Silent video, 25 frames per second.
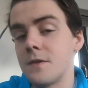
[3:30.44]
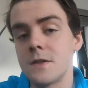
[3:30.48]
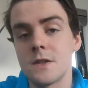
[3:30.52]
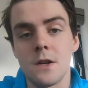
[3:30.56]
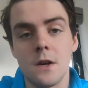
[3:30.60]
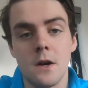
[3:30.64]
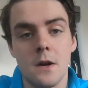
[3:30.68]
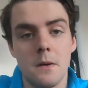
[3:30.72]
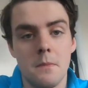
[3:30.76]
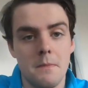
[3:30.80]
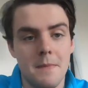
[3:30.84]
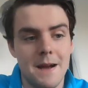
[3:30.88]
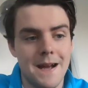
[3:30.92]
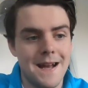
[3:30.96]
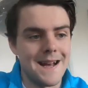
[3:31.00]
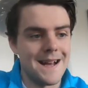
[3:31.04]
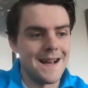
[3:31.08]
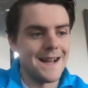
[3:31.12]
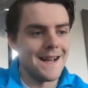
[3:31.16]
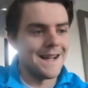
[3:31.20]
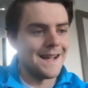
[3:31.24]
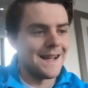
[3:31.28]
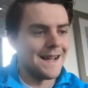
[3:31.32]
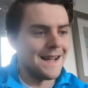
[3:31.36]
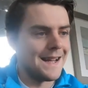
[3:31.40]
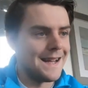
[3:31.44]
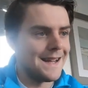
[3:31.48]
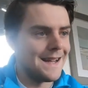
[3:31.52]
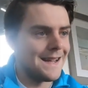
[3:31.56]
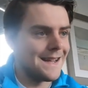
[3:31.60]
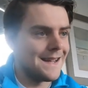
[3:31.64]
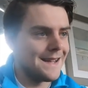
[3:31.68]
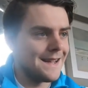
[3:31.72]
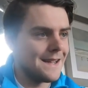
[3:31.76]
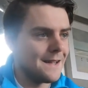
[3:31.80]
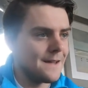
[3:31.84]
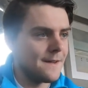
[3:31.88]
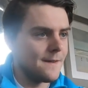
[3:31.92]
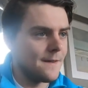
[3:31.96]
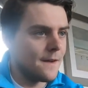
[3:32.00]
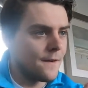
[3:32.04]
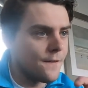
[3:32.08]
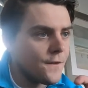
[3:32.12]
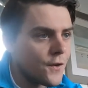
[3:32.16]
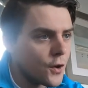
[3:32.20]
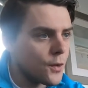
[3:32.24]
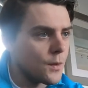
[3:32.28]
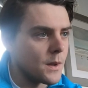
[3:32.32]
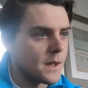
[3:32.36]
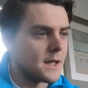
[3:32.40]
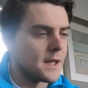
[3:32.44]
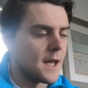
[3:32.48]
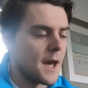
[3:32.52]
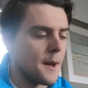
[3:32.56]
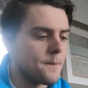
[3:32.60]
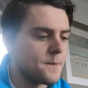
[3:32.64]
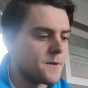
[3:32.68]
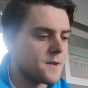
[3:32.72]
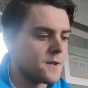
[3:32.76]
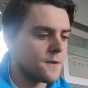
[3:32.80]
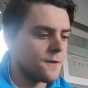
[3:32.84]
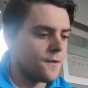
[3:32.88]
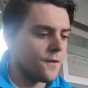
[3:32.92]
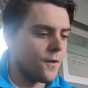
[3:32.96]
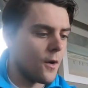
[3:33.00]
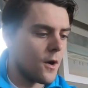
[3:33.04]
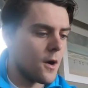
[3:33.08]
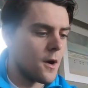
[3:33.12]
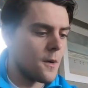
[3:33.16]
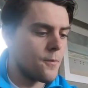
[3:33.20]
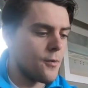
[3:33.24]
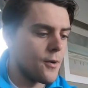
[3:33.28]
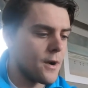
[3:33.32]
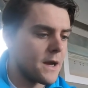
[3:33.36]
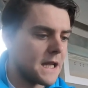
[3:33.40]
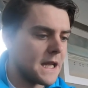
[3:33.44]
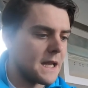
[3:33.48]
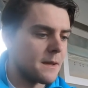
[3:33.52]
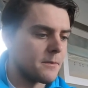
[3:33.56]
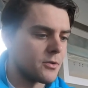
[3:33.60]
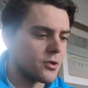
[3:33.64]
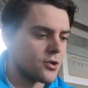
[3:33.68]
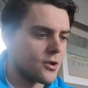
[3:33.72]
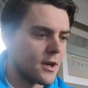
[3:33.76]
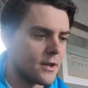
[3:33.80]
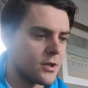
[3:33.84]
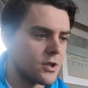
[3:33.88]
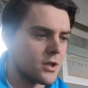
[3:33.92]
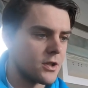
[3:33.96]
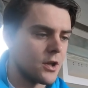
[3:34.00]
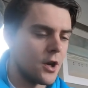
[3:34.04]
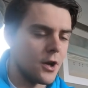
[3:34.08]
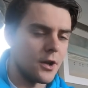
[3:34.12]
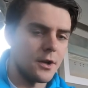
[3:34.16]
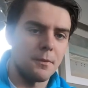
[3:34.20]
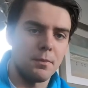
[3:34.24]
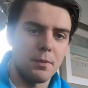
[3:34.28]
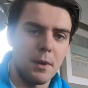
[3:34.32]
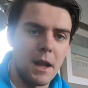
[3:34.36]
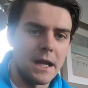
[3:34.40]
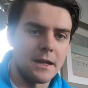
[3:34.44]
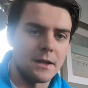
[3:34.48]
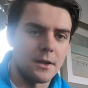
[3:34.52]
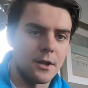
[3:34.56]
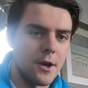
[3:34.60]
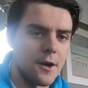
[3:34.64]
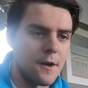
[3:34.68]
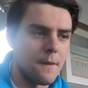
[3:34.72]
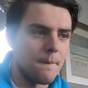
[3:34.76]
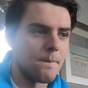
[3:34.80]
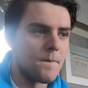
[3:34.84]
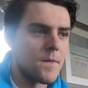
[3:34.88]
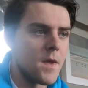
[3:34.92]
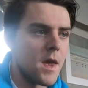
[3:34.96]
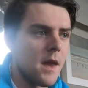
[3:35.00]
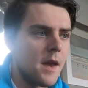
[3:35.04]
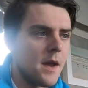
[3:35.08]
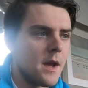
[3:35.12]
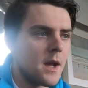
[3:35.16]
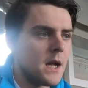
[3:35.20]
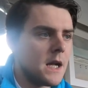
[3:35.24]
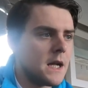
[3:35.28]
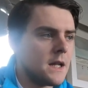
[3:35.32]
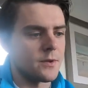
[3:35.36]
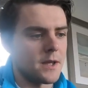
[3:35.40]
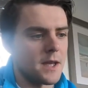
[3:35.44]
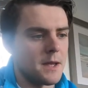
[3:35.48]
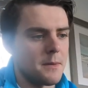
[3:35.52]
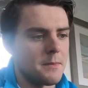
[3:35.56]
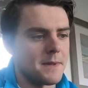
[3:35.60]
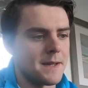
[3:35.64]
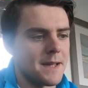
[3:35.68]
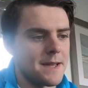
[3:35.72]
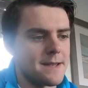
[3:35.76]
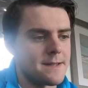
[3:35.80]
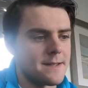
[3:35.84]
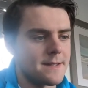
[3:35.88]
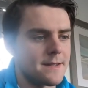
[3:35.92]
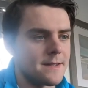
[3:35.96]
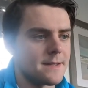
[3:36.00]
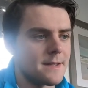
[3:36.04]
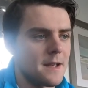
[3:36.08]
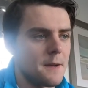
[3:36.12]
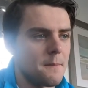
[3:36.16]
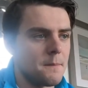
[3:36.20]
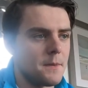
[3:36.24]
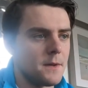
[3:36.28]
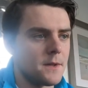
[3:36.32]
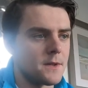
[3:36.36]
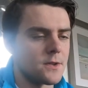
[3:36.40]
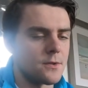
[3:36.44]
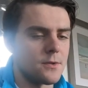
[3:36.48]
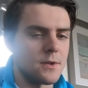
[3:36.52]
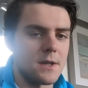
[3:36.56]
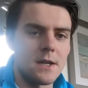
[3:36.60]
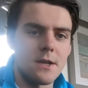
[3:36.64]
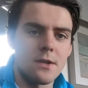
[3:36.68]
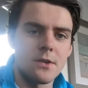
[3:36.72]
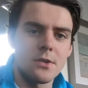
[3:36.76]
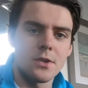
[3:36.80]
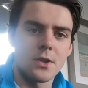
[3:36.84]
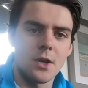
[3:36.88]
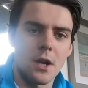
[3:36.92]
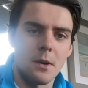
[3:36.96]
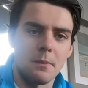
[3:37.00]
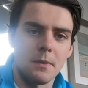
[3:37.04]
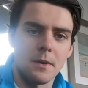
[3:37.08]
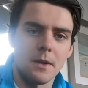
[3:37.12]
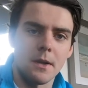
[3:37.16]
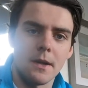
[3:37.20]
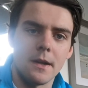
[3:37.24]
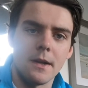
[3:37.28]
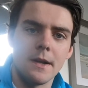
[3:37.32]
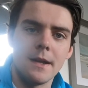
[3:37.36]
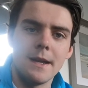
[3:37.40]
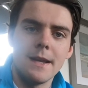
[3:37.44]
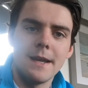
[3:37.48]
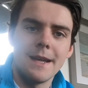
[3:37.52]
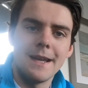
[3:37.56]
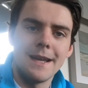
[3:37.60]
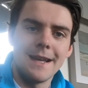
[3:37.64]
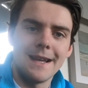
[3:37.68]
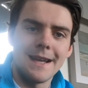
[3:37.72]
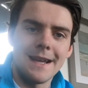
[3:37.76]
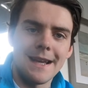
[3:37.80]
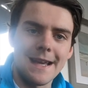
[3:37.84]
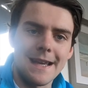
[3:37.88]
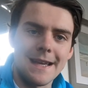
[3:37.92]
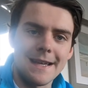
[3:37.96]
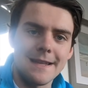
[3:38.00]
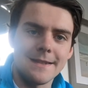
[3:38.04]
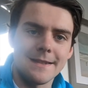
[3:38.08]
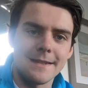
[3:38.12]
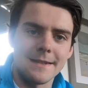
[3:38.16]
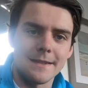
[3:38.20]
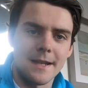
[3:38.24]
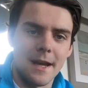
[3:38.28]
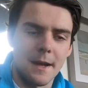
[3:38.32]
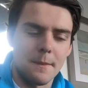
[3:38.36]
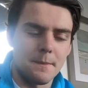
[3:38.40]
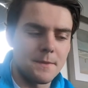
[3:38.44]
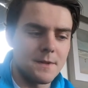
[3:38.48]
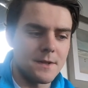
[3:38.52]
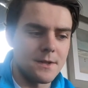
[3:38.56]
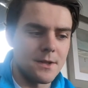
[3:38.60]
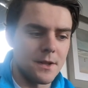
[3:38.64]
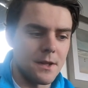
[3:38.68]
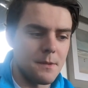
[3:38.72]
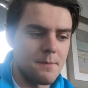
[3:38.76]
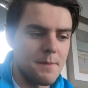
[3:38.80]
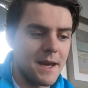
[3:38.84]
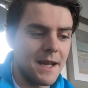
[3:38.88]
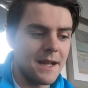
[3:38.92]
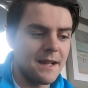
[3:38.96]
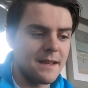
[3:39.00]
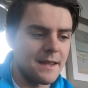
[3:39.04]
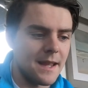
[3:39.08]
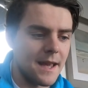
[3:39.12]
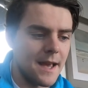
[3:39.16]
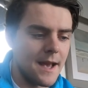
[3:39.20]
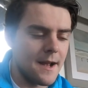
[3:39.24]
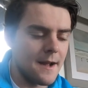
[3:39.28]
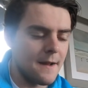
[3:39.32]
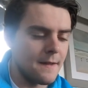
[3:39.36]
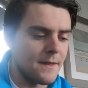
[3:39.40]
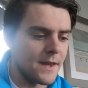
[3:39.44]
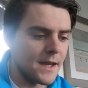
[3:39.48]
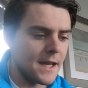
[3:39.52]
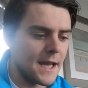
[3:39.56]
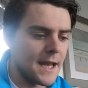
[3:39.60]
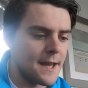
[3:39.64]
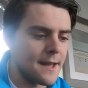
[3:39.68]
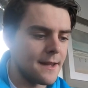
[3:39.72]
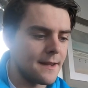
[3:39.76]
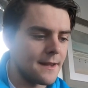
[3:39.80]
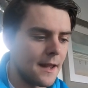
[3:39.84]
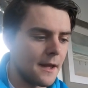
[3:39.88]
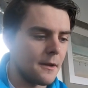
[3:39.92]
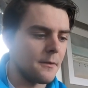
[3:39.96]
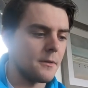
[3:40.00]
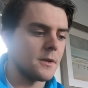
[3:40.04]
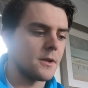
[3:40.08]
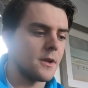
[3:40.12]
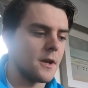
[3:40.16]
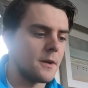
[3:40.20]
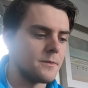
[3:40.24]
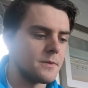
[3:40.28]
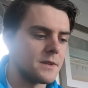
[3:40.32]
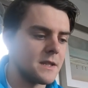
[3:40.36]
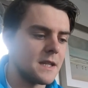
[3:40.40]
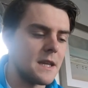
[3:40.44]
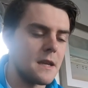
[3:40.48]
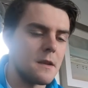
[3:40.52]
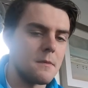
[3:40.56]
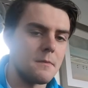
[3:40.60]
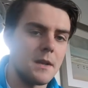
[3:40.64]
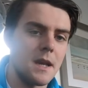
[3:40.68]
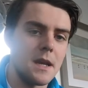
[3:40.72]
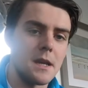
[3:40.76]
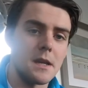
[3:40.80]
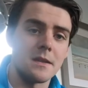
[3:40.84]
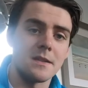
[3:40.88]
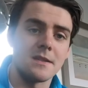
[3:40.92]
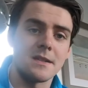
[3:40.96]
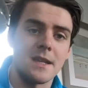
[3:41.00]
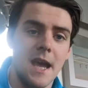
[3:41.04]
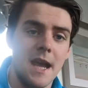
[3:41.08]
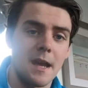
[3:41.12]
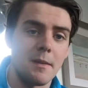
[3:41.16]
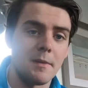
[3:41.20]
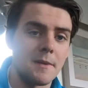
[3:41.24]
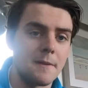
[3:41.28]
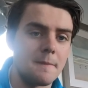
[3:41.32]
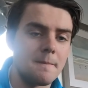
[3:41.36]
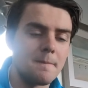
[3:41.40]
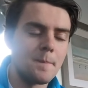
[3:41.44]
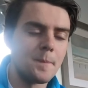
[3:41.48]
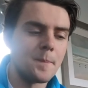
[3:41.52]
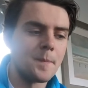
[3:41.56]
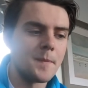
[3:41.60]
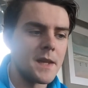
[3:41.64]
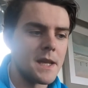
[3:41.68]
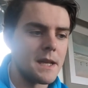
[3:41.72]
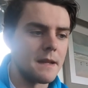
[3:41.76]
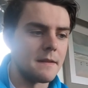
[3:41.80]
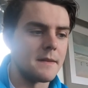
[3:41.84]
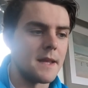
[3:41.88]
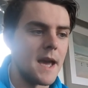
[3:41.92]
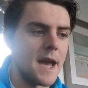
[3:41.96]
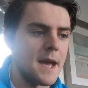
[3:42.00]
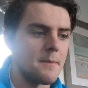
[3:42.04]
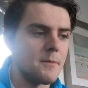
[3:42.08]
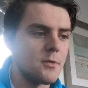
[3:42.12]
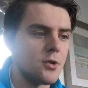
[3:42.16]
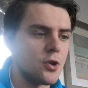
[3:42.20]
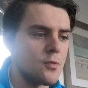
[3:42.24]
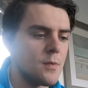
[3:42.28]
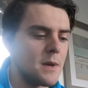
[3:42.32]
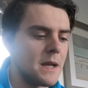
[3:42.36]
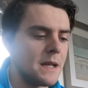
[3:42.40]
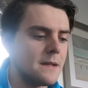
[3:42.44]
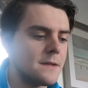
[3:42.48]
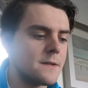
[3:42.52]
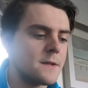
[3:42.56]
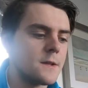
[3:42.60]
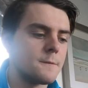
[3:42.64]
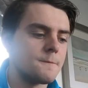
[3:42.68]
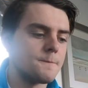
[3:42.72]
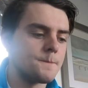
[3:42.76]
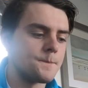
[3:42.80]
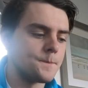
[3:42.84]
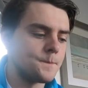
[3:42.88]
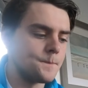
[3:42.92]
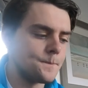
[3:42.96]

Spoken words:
have some a few wee tips for pre-game nutrition, how do you plan it out. I'm gonna keep it nice and simple, so here's a couple of easy tips. Now the big thing and the key thing when it comes to game day is timing, and timing your meals.